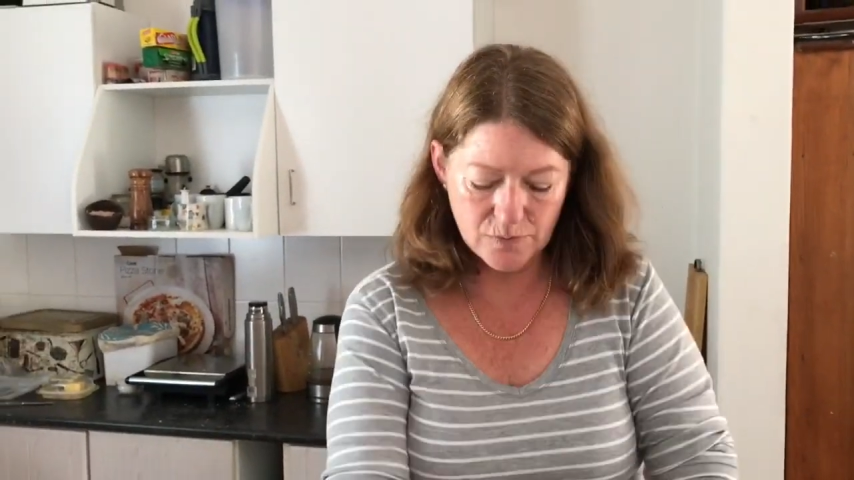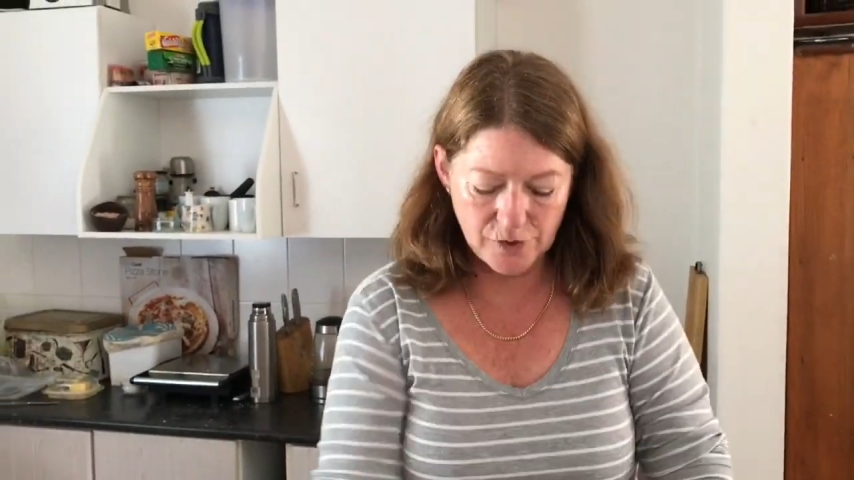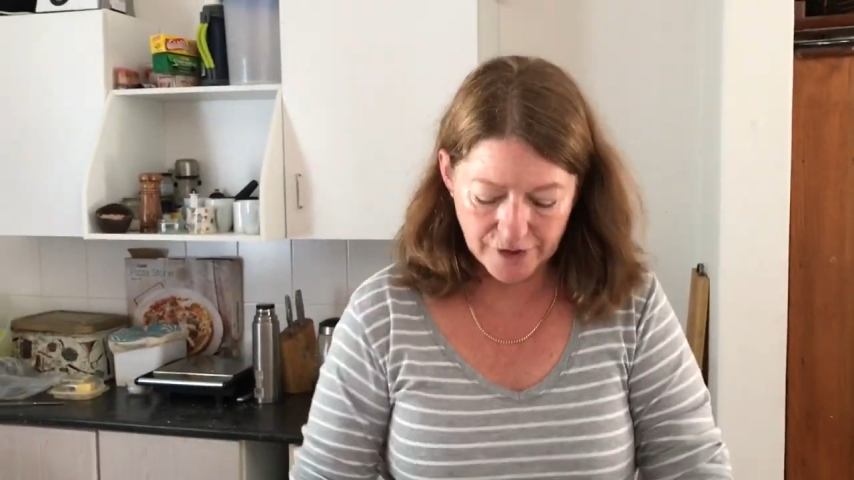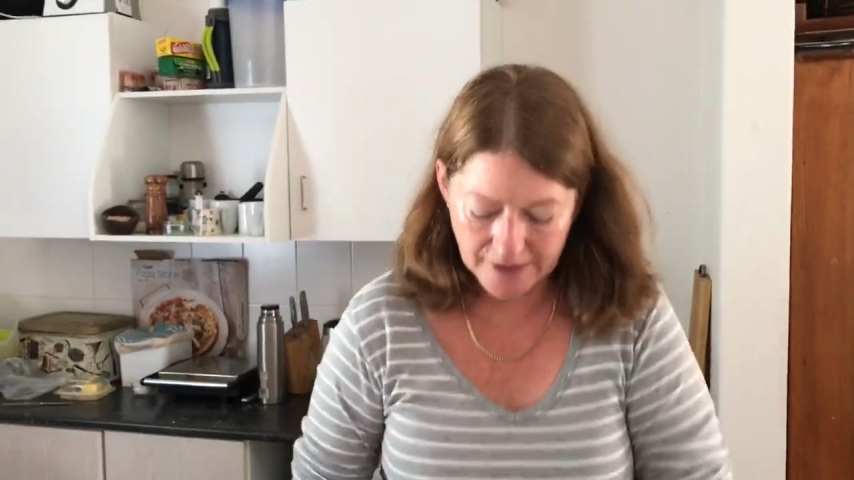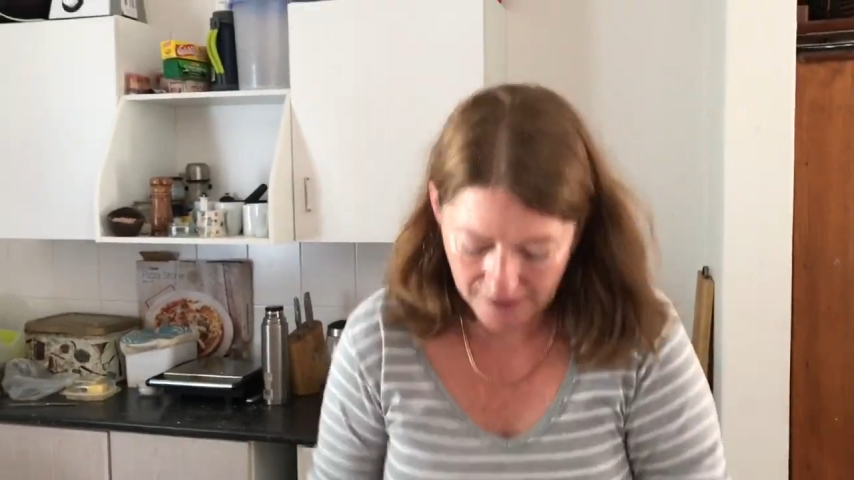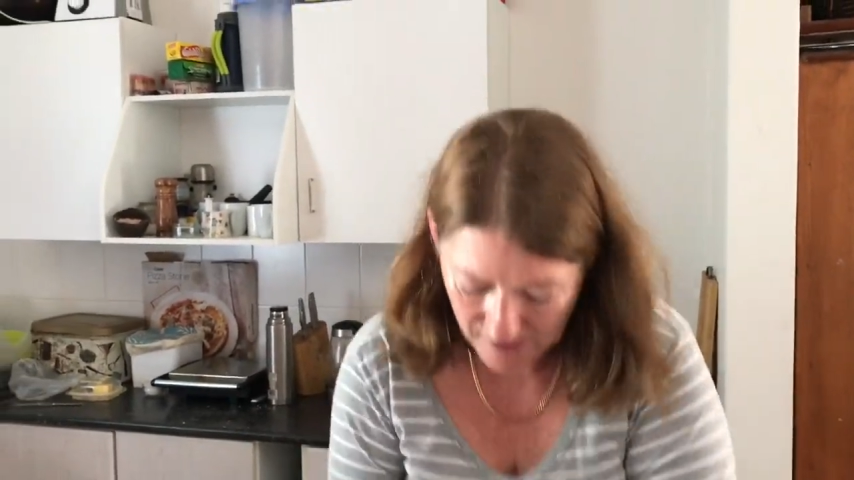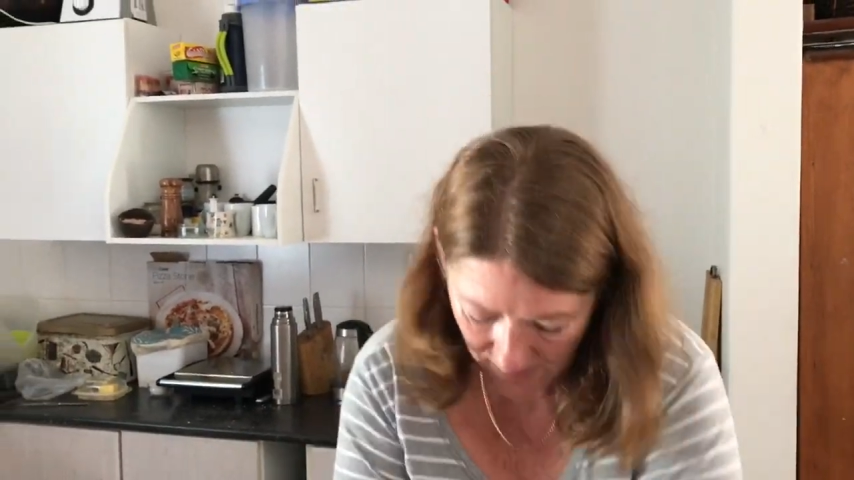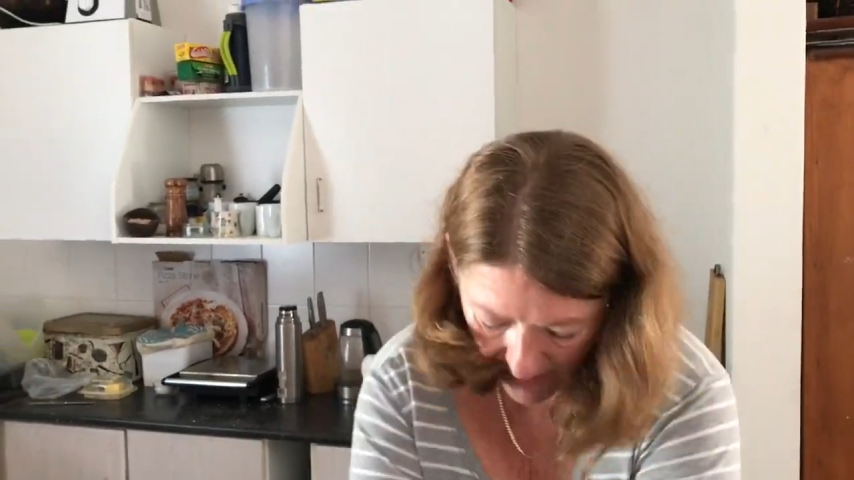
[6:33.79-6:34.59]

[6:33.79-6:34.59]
working.